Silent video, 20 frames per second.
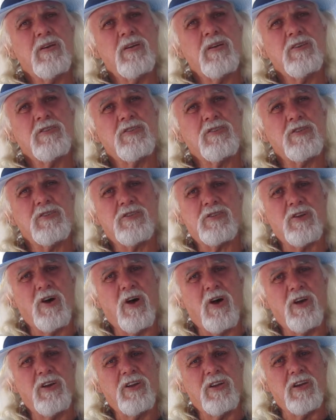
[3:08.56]

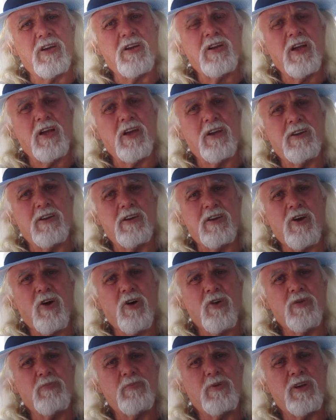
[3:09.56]
society and
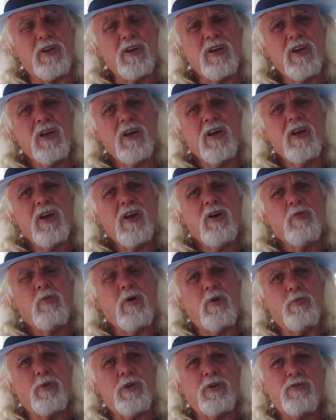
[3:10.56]
economy.
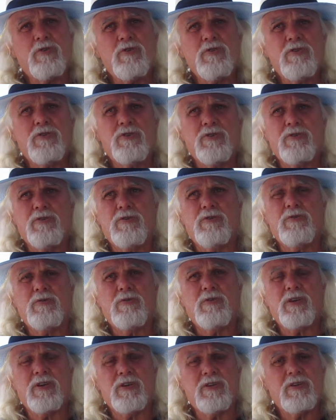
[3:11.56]
What we could do
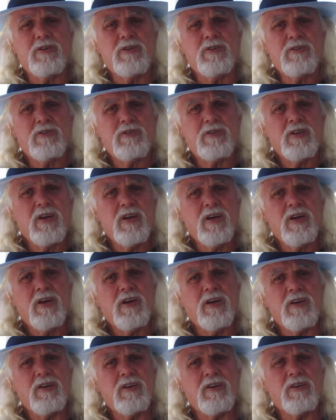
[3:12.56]
is
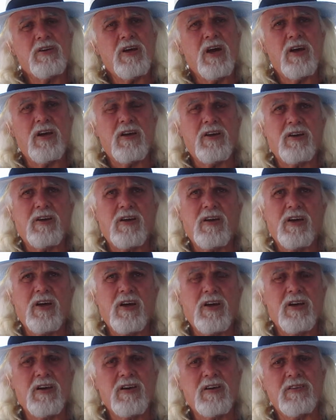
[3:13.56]
take
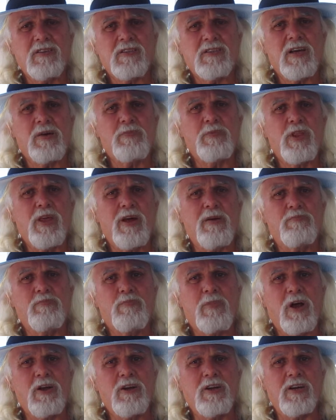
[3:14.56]
some of that
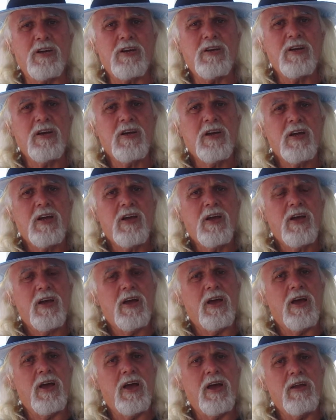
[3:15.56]
money
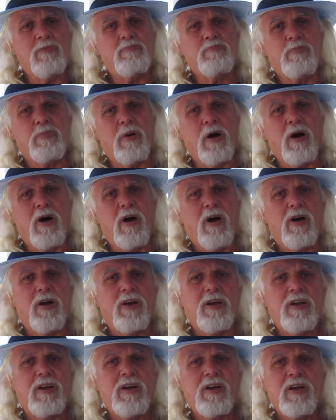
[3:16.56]
and
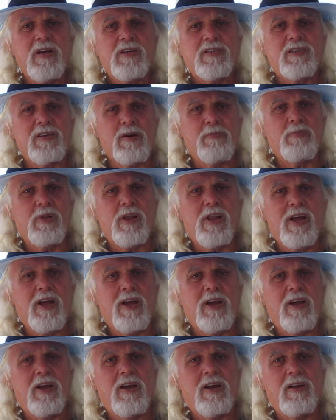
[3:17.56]
buy some
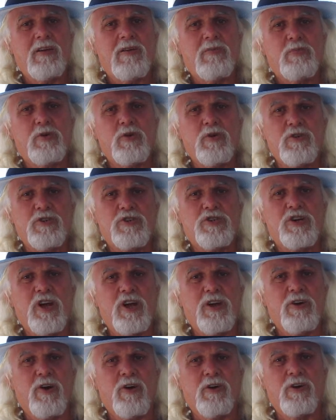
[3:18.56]
land, put a
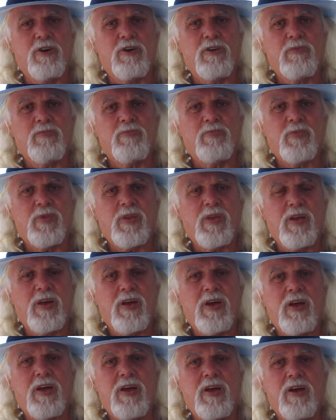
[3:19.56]
shed on it,
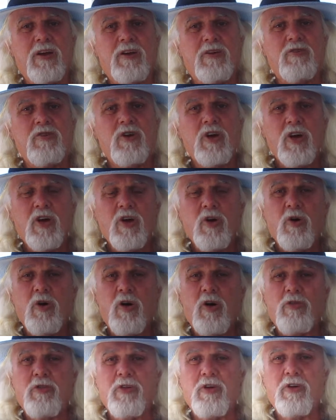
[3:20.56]
and
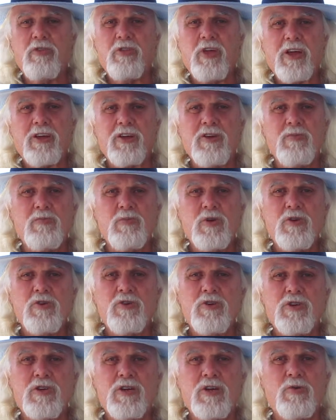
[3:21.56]
that
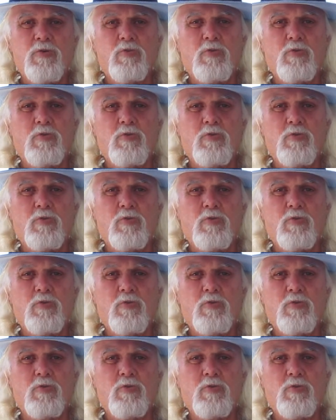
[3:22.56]
community